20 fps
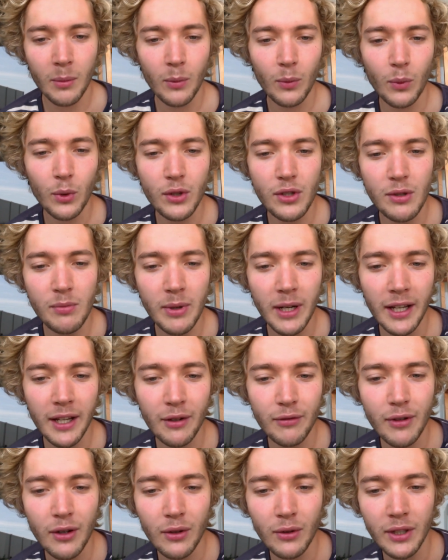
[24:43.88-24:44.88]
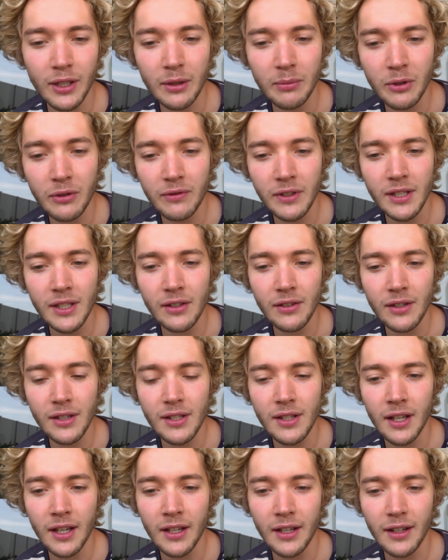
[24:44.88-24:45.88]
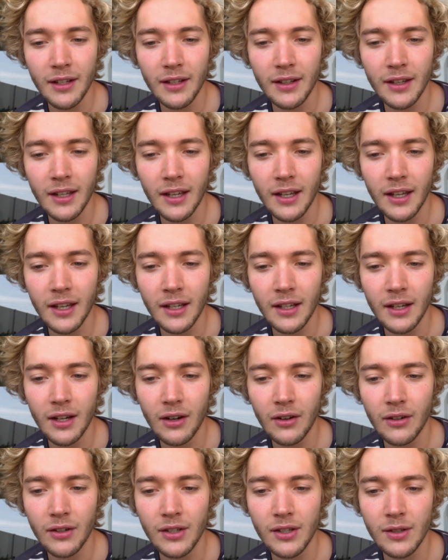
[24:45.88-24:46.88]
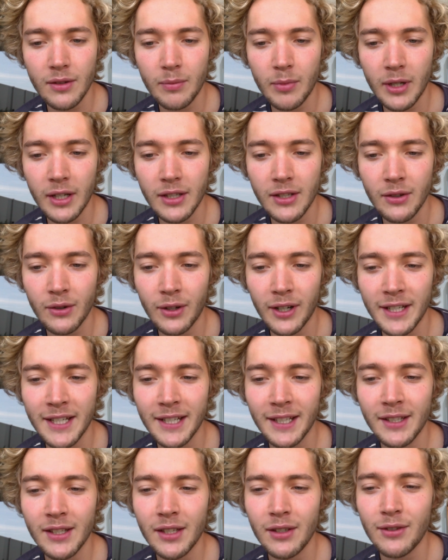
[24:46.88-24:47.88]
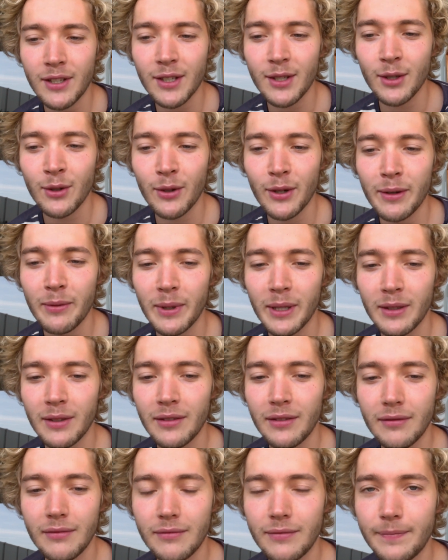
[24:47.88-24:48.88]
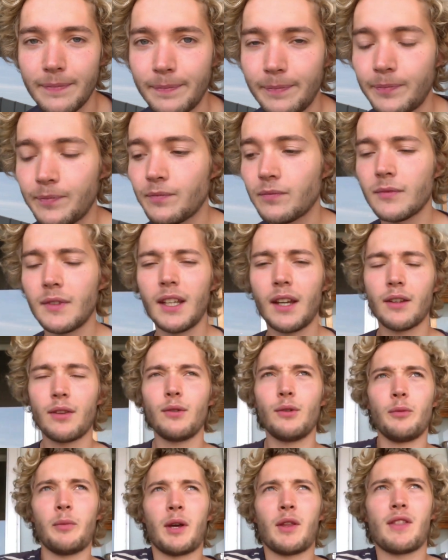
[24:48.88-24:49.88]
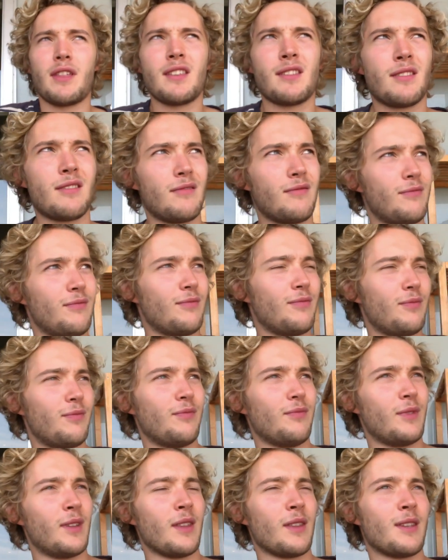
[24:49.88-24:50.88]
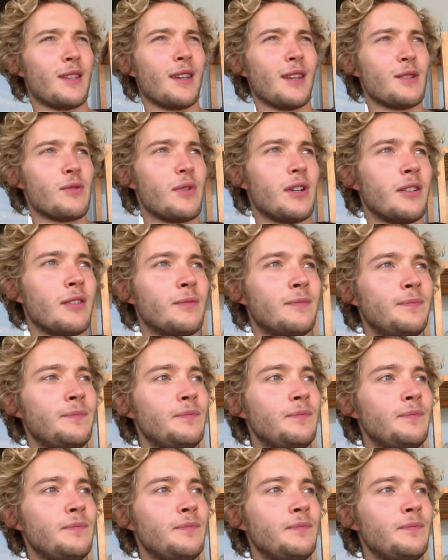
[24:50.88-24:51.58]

Would you play a role in a movie series that encourages political ideas that you disagree with? Yeah, I thought about this the other day as well.